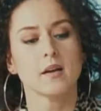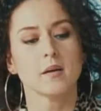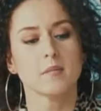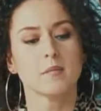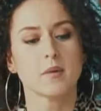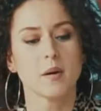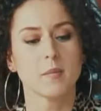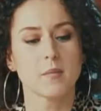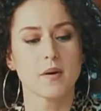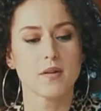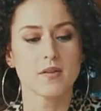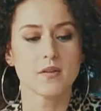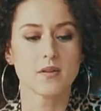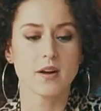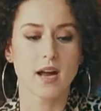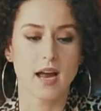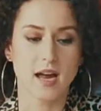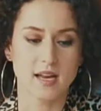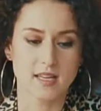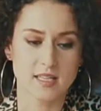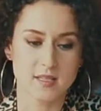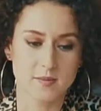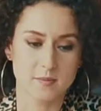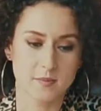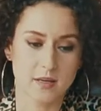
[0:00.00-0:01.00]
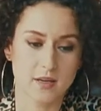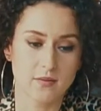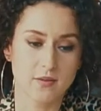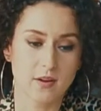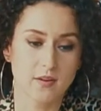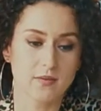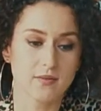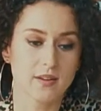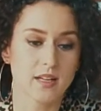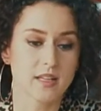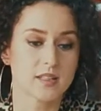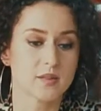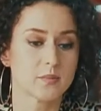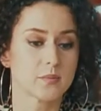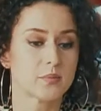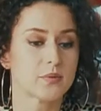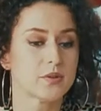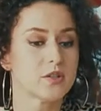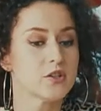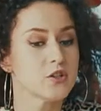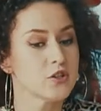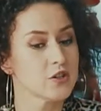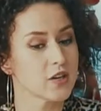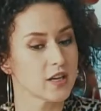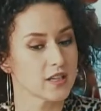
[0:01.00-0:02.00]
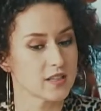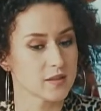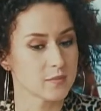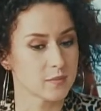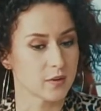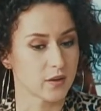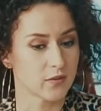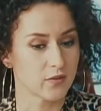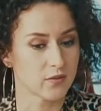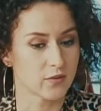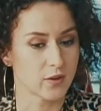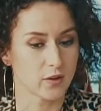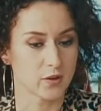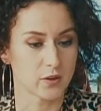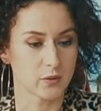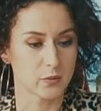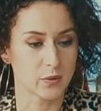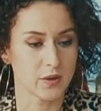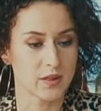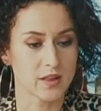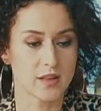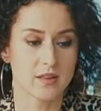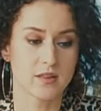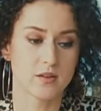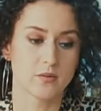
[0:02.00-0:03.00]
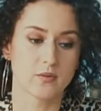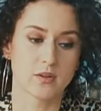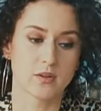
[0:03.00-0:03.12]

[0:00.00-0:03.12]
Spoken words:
my mother asked me if I felt appreciated by Furry within the